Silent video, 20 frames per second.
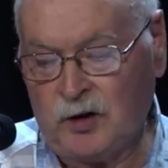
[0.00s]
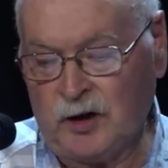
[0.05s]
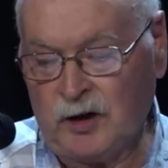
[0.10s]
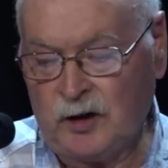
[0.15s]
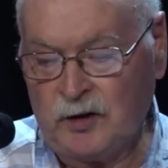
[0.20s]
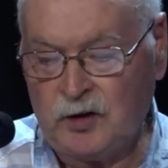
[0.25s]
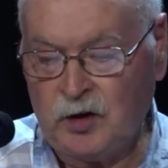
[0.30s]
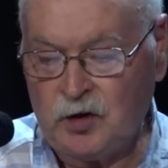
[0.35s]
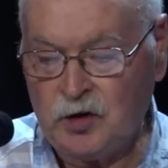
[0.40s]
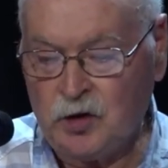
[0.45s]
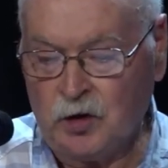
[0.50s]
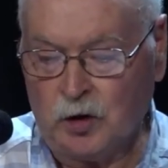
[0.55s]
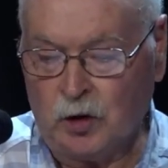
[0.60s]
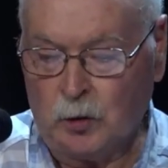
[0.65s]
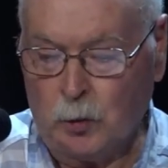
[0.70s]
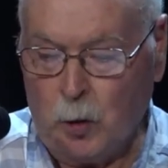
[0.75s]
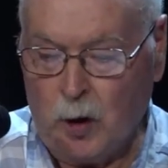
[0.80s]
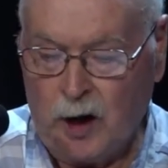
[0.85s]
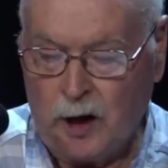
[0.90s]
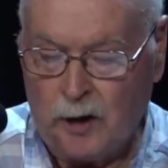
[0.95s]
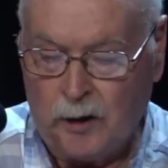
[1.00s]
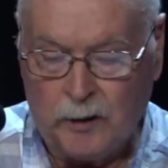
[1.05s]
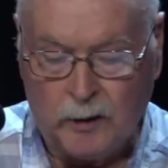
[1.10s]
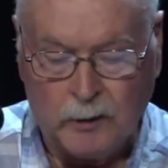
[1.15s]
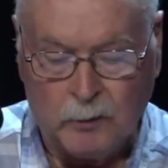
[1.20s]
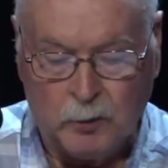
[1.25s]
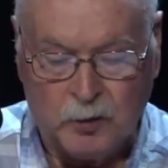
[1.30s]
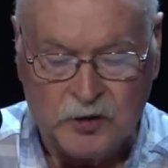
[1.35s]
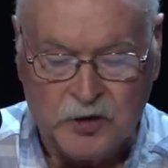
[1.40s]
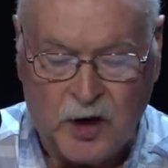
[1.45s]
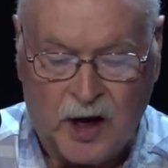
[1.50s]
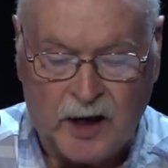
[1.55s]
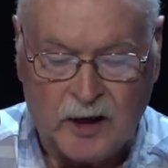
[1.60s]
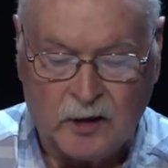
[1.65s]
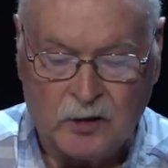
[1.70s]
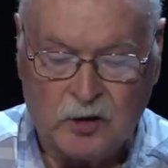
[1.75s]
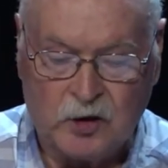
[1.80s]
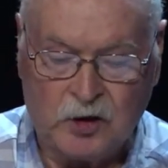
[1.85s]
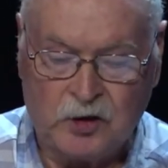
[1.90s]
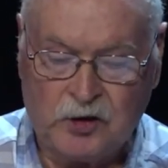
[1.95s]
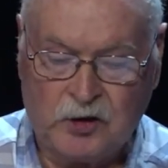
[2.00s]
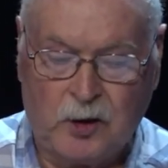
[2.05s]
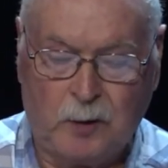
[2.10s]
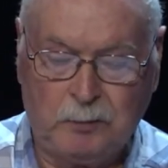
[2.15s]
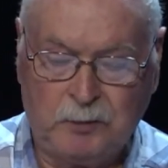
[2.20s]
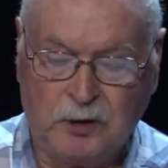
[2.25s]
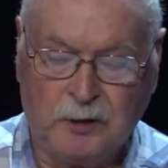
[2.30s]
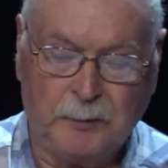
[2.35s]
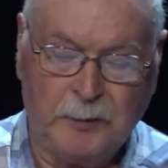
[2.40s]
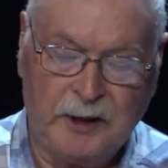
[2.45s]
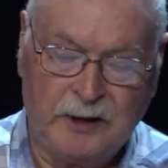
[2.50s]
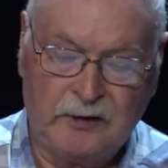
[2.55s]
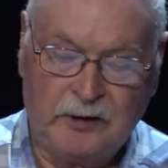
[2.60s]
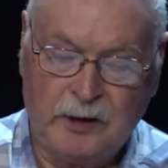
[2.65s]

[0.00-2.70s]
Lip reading: and additional wiring was added to supplement